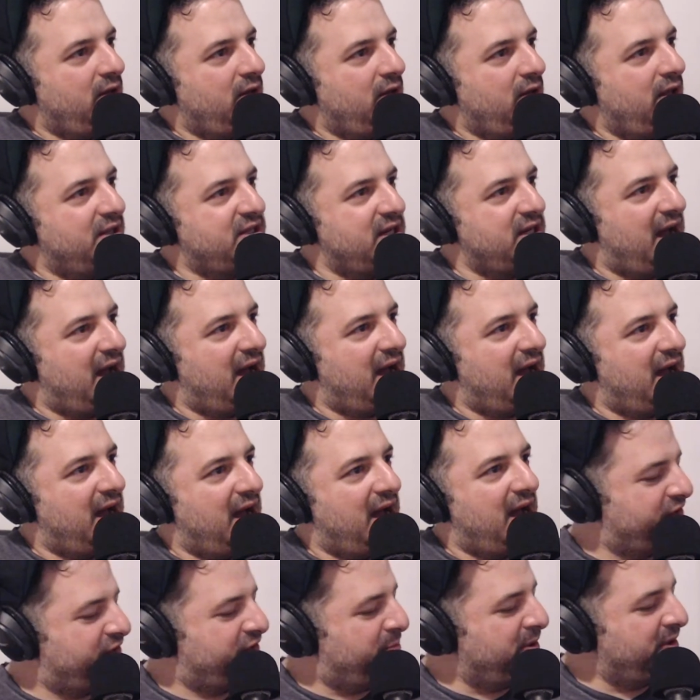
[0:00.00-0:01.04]
It's a knockoff to
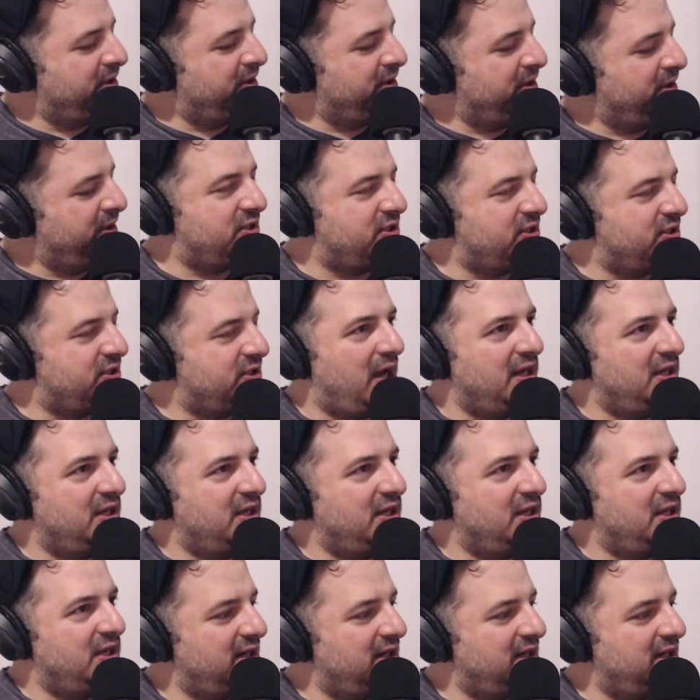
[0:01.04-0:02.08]
put this suit on. It just didn't
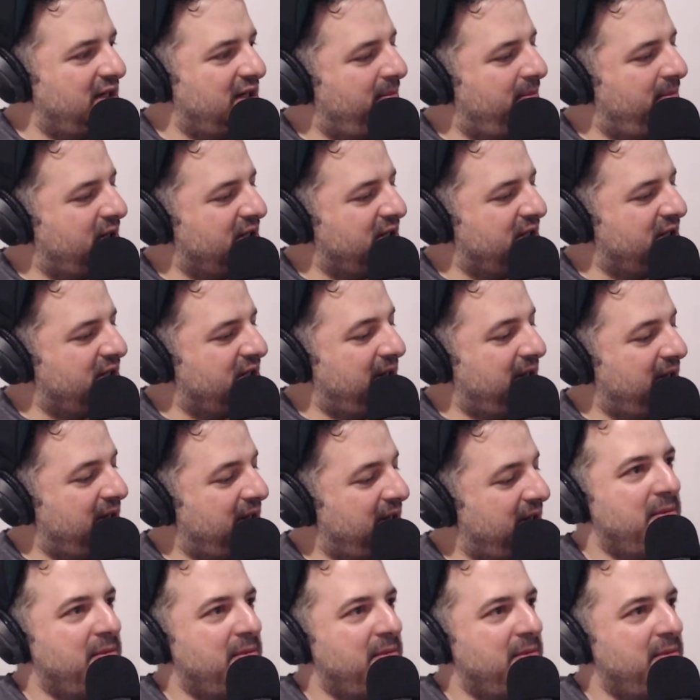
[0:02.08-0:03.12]
come because I'm going to keep him in the
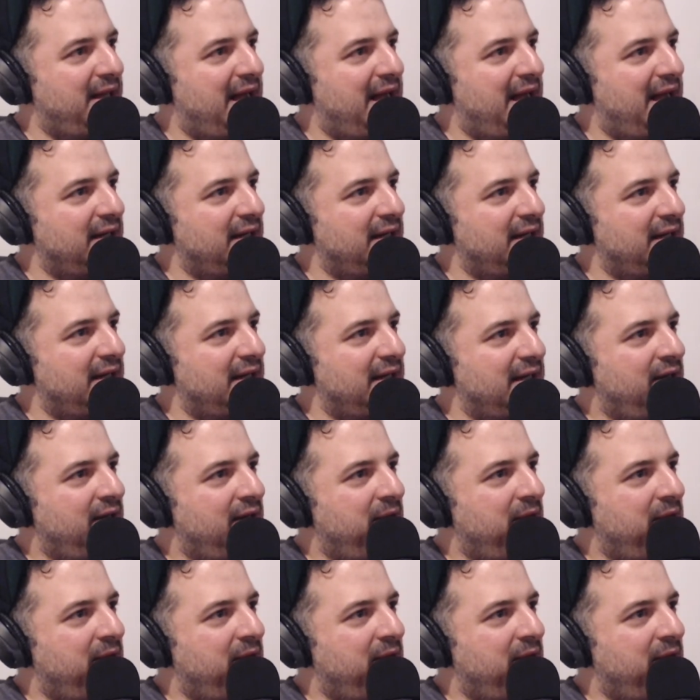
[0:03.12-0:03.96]
black. But